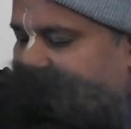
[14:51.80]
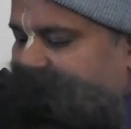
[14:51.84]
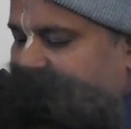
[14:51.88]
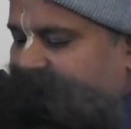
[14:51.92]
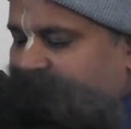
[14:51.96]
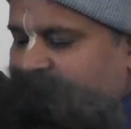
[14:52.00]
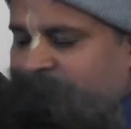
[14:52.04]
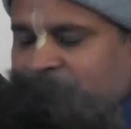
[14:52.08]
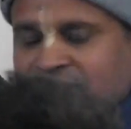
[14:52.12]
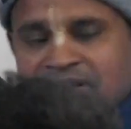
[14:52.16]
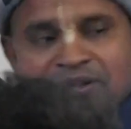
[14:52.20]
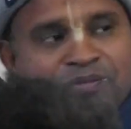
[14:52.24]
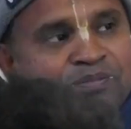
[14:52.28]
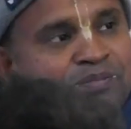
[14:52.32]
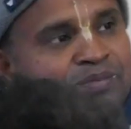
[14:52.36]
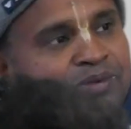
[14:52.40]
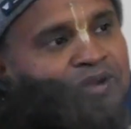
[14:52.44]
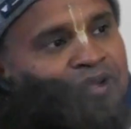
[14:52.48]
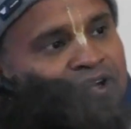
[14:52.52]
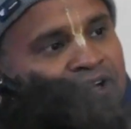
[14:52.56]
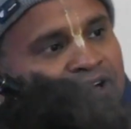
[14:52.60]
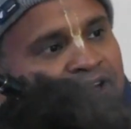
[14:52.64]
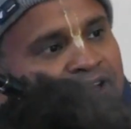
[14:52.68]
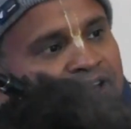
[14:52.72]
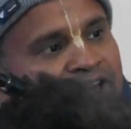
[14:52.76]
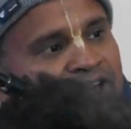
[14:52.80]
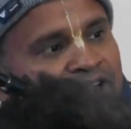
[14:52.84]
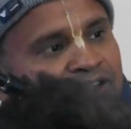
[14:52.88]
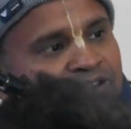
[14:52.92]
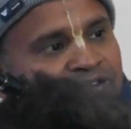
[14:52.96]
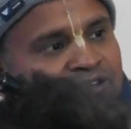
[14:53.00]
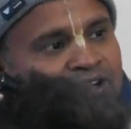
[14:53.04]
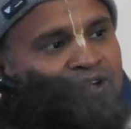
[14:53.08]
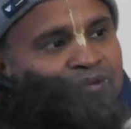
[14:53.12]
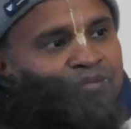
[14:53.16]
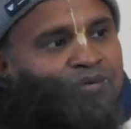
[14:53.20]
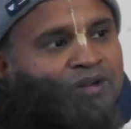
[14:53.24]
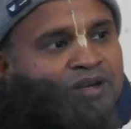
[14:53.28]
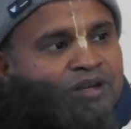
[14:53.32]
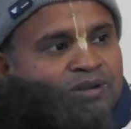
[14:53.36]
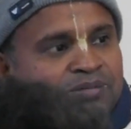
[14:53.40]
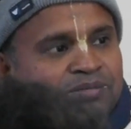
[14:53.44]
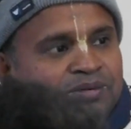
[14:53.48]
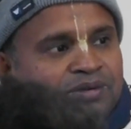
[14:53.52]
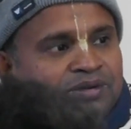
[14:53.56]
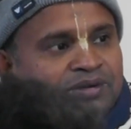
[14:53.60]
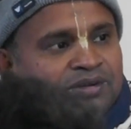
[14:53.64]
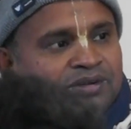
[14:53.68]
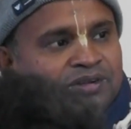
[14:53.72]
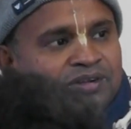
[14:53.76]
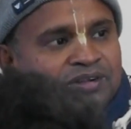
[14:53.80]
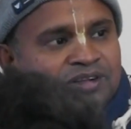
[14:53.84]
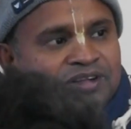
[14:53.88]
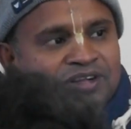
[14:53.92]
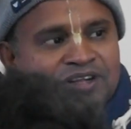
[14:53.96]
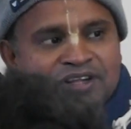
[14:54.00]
Even the beer also available.